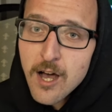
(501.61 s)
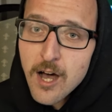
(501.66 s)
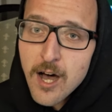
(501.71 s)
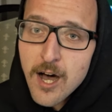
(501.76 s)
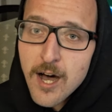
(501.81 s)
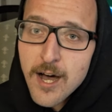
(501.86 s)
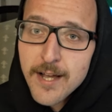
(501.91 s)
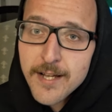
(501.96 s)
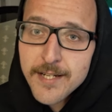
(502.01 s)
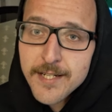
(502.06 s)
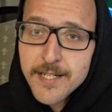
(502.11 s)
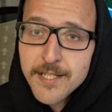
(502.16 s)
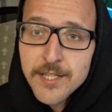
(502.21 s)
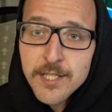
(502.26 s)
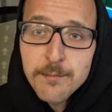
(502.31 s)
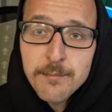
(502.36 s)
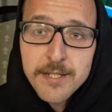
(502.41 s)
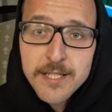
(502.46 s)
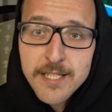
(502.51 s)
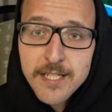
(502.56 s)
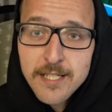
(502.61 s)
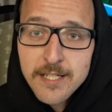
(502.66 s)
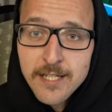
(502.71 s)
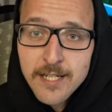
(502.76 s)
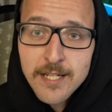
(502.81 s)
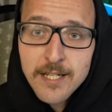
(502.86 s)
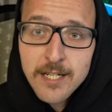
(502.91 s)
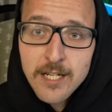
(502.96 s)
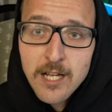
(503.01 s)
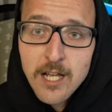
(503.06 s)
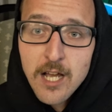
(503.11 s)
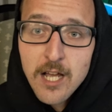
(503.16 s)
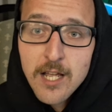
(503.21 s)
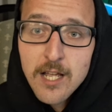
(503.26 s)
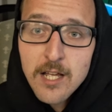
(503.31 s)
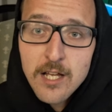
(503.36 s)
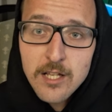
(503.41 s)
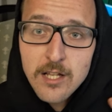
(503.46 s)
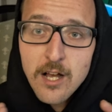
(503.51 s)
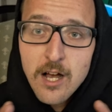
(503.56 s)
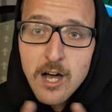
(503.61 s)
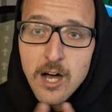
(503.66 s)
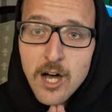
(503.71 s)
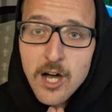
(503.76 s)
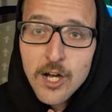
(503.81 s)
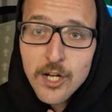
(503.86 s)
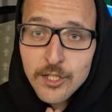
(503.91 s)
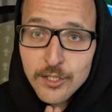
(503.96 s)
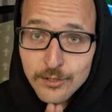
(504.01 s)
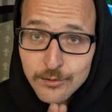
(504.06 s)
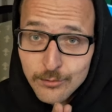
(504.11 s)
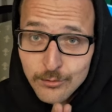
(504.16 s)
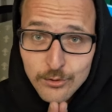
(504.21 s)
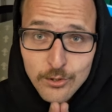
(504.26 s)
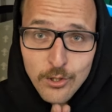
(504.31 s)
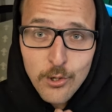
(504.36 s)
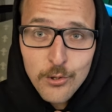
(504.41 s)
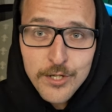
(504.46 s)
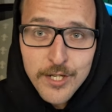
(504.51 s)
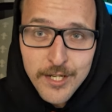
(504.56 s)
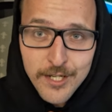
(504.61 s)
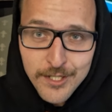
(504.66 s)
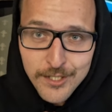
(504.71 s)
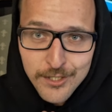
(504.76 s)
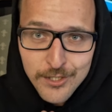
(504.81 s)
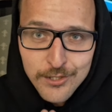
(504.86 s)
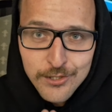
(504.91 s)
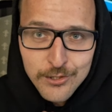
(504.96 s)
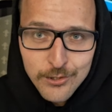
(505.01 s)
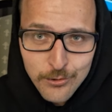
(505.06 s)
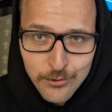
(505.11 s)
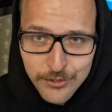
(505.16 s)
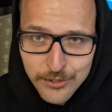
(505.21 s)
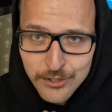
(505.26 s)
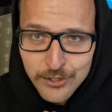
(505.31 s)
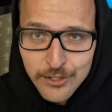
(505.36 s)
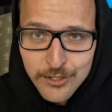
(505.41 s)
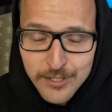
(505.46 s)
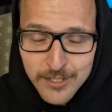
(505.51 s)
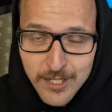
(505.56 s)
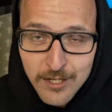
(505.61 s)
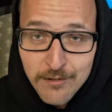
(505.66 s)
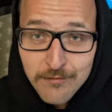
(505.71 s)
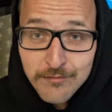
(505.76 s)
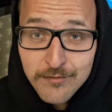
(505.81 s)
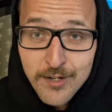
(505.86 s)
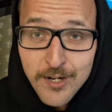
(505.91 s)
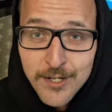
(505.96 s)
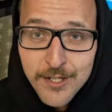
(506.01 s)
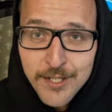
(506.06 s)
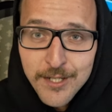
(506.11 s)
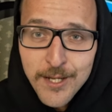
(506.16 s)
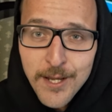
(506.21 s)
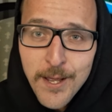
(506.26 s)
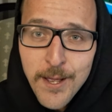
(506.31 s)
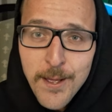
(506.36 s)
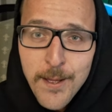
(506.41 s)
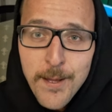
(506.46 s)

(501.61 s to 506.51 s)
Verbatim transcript: In the beginning, okay, so this is gonna sound funny,